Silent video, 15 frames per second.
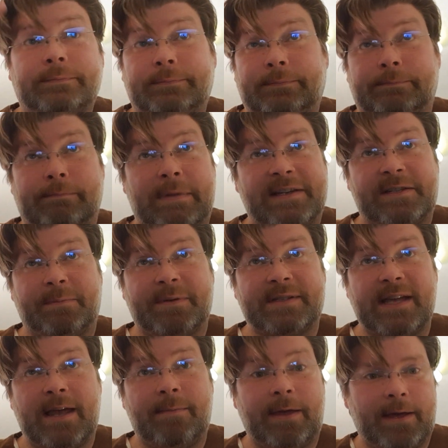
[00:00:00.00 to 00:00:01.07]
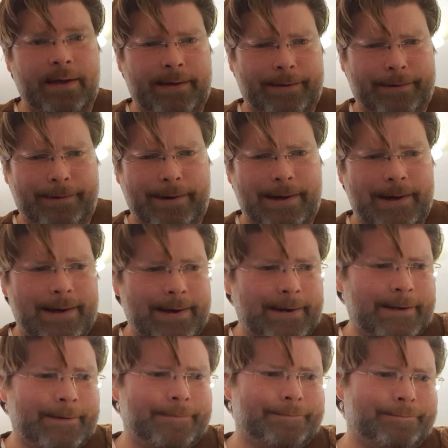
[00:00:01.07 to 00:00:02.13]
Mesopotamia, Iraq,
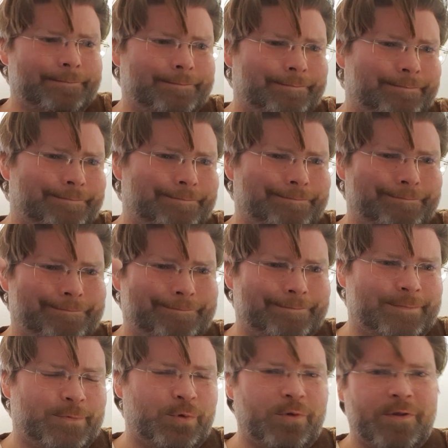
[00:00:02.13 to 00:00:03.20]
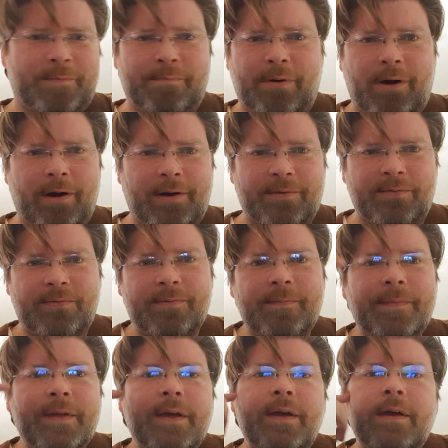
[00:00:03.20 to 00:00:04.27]
northern part of
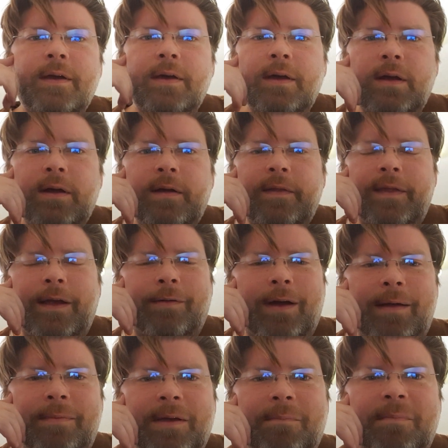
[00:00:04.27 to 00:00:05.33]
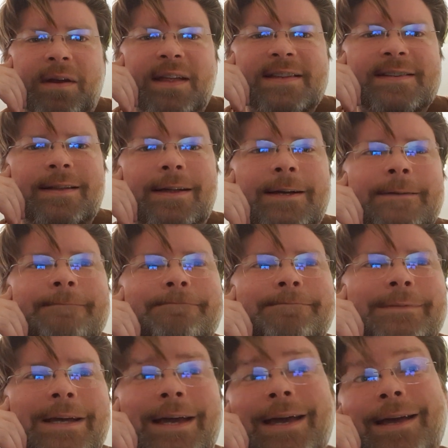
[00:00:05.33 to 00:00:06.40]
the Arabian Peninsula,
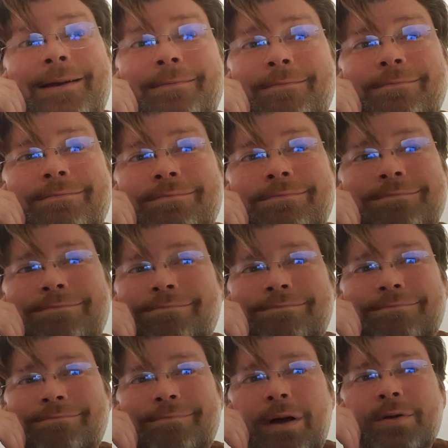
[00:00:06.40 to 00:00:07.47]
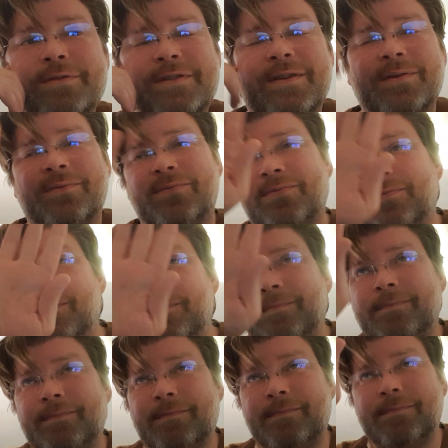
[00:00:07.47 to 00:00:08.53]
and most of
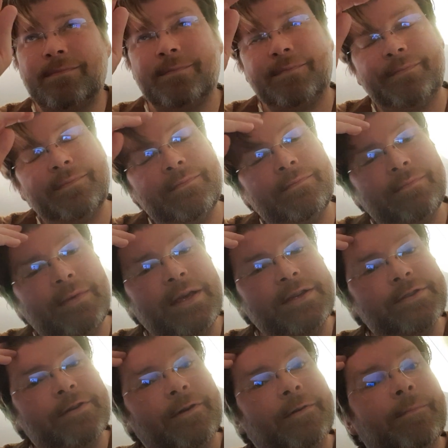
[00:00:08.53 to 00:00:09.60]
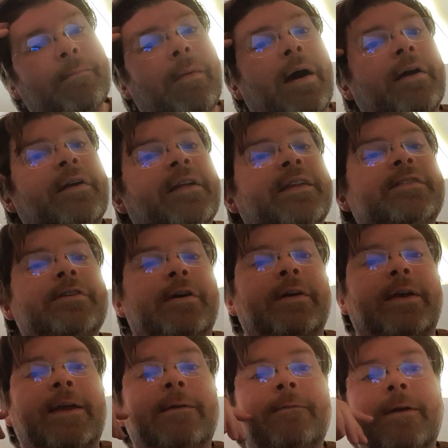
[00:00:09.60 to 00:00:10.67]
eastern modern-day
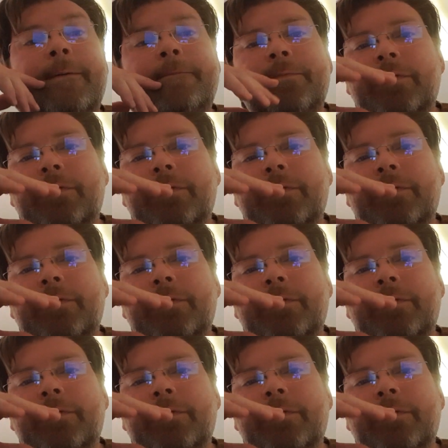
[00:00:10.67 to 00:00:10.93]
Turkey, right?